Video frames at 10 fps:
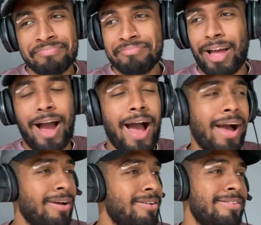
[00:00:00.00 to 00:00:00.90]
Nah.
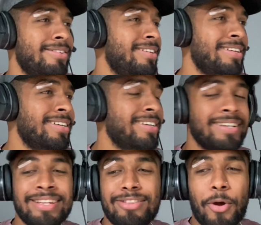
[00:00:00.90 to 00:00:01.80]

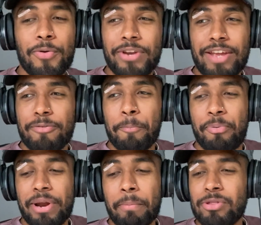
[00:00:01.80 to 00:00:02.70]
Don't even
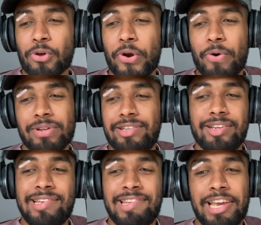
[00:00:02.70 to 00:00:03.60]
bring Madonna onto
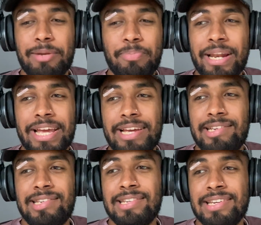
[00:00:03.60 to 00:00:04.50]
the scene, please.
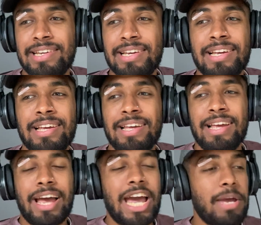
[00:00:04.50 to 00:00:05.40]

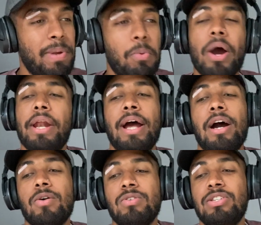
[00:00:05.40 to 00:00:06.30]
Amy
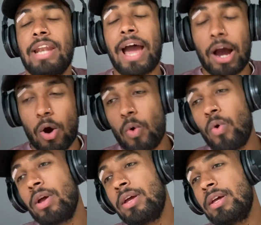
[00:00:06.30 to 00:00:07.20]
Winehouse. Now,
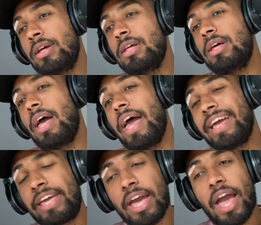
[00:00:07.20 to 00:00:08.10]

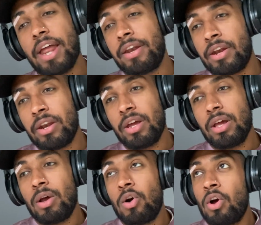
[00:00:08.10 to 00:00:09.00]
again,
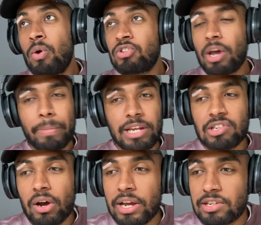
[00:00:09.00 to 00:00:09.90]
some of these
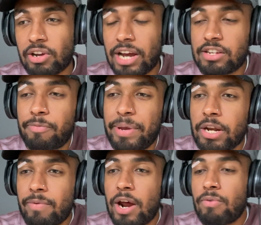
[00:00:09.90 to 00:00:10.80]
artists, guys, have been
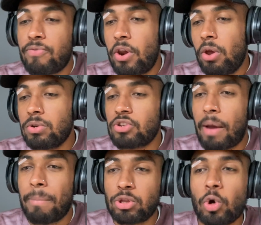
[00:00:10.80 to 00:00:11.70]
around for a long time.
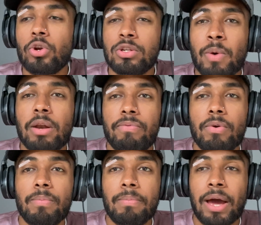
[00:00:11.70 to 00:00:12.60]
Madonna's one of
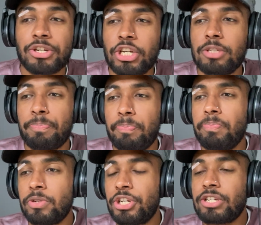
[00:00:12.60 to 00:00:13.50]
them. Like, she's
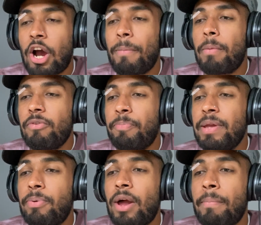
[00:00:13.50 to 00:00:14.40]
come up with
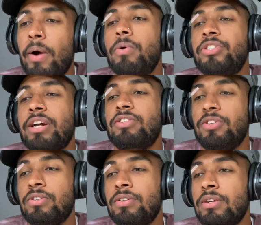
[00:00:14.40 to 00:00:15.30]
people like Michael Jackson.